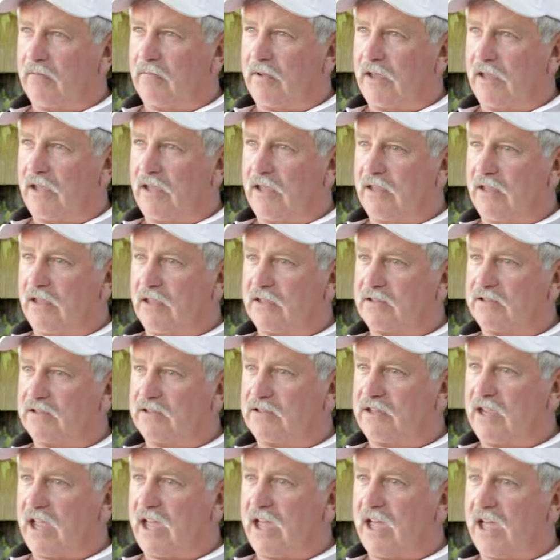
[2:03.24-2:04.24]
in its
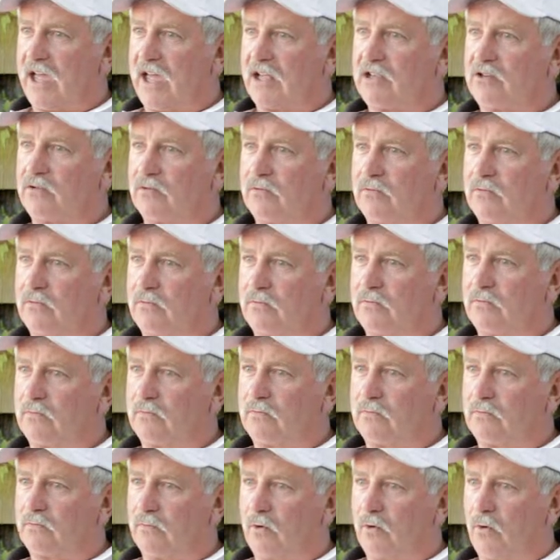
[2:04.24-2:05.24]
actual
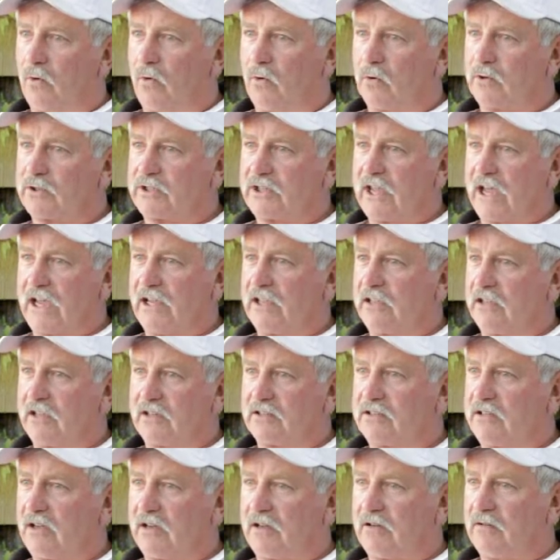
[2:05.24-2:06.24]
raw state, there's
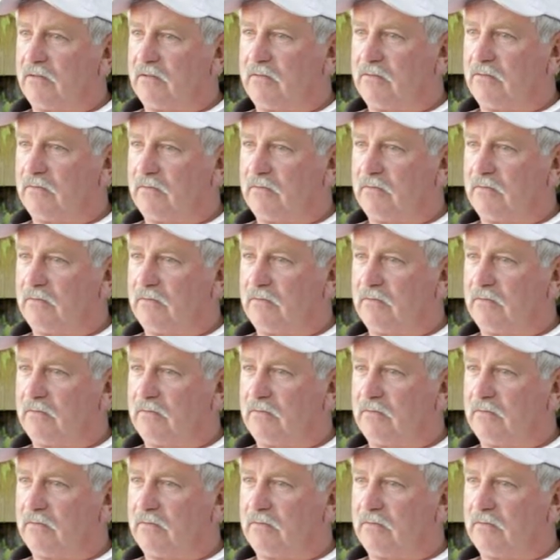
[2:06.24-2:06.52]
no